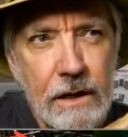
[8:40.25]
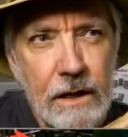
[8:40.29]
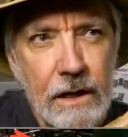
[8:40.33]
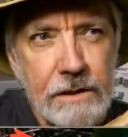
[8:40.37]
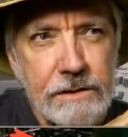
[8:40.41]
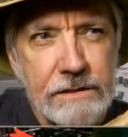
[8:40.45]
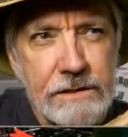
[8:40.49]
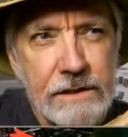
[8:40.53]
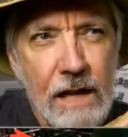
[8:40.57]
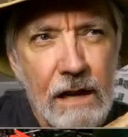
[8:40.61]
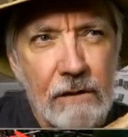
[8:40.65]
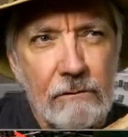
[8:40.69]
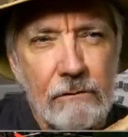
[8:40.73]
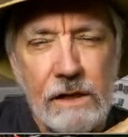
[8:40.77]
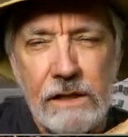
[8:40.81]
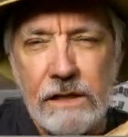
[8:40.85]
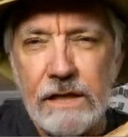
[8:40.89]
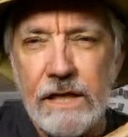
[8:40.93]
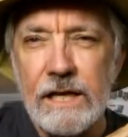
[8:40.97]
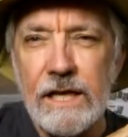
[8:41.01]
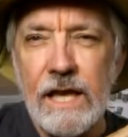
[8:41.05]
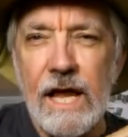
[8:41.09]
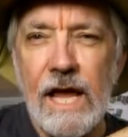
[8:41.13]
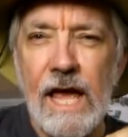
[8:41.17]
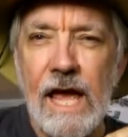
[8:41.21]
It's not
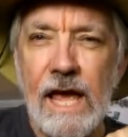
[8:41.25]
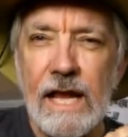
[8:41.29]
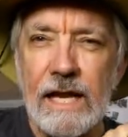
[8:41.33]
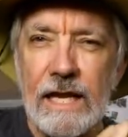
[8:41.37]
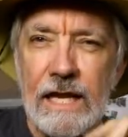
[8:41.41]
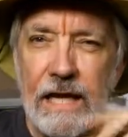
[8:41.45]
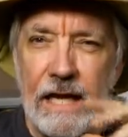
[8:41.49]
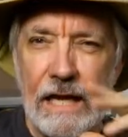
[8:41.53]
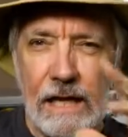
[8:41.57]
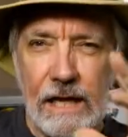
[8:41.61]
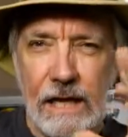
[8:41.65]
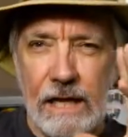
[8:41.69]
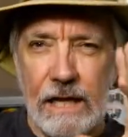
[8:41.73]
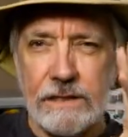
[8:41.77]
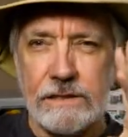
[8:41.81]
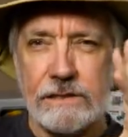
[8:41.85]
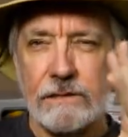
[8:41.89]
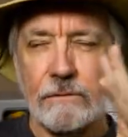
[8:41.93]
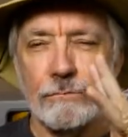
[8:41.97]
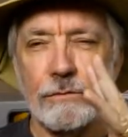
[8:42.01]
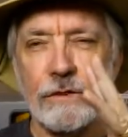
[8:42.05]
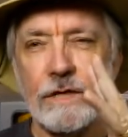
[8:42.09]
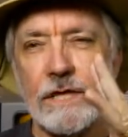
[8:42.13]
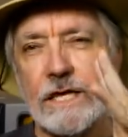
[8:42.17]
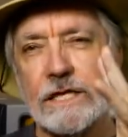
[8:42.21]
really an eddy. It's a
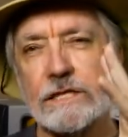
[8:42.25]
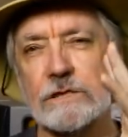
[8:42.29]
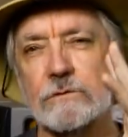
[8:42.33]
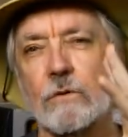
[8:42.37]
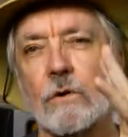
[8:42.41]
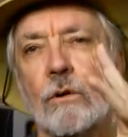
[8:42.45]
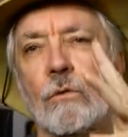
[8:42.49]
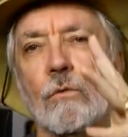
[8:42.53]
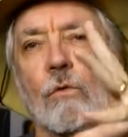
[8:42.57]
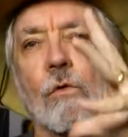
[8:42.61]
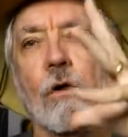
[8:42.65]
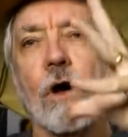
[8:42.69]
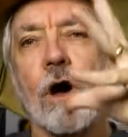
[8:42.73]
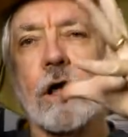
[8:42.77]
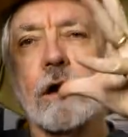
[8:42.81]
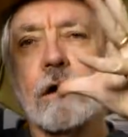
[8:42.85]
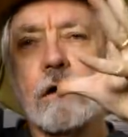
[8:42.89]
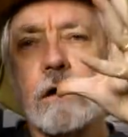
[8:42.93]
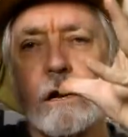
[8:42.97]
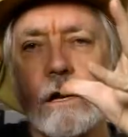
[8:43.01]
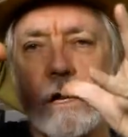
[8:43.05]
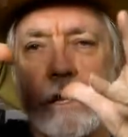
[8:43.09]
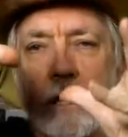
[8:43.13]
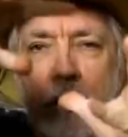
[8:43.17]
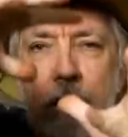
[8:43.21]
place where
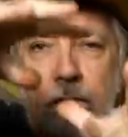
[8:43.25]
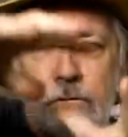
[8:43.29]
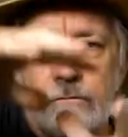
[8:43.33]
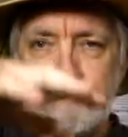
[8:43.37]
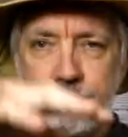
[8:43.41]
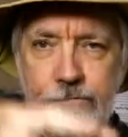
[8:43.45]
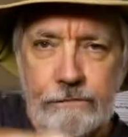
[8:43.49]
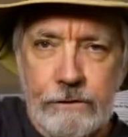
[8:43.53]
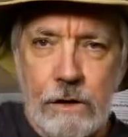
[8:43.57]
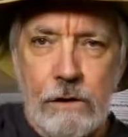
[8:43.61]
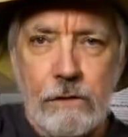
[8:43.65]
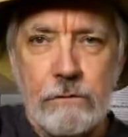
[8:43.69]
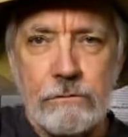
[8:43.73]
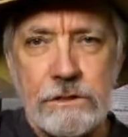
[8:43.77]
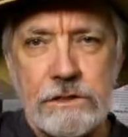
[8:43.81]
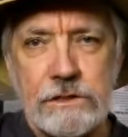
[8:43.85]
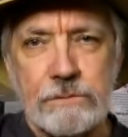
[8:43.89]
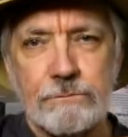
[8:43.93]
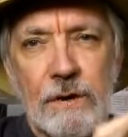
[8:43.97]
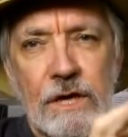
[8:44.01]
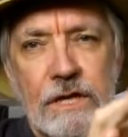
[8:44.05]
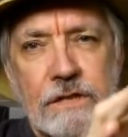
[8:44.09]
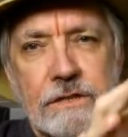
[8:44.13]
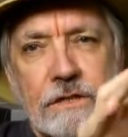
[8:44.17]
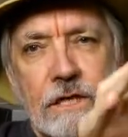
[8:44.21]
water flows,
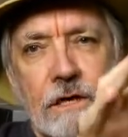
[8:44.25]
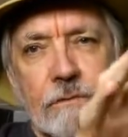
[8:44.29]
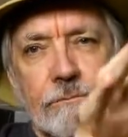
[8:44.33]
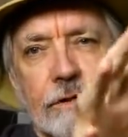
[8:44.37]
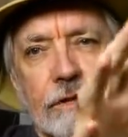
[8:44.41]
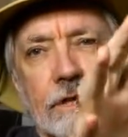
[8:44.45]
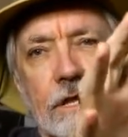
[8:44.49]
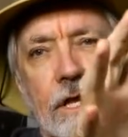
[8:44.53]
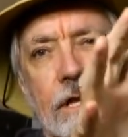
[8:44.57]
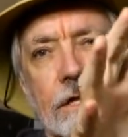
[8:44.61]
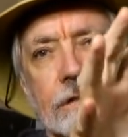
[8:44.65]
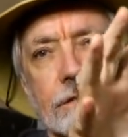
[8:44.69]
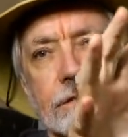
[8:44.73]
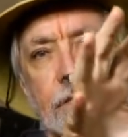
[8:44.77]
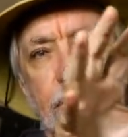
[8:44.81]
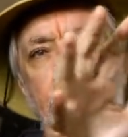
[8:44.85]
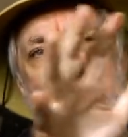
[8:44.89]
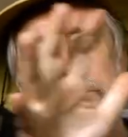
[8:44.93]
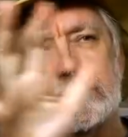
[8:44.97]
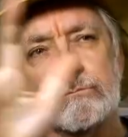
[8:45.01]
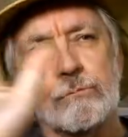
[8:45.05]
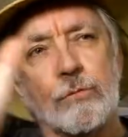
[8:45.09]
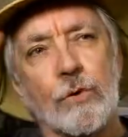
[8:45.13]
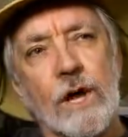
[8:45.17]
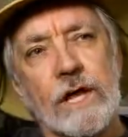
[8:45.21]
speeds up, and then as it
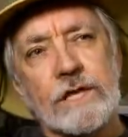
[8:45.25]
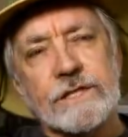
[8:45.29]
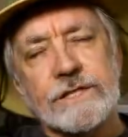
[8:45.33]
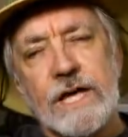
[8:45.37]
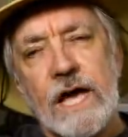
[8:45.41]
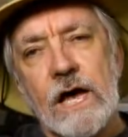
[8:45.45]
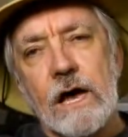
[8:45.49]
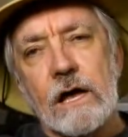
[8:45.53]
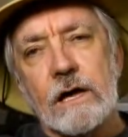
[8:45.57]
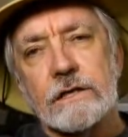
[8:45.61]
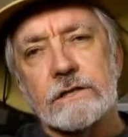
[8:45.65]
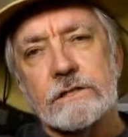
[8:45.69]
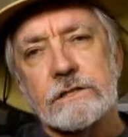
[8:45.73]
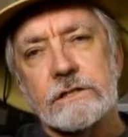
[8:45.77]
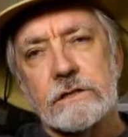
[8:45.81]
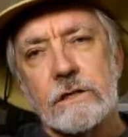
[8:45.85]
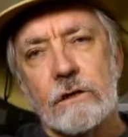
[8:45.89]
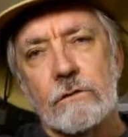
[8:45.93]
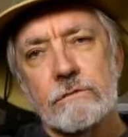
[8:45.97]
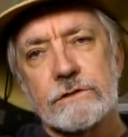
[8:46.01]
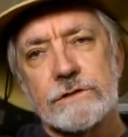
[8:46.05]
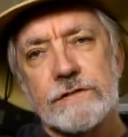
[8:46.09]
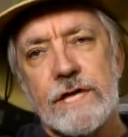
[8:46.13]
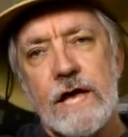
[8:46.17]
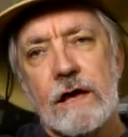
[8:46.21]
spreads out, it
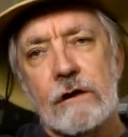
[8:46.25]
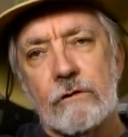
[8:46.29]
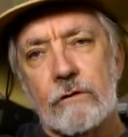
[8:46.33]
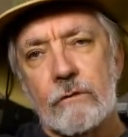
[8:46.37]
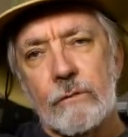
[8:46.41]
slows down.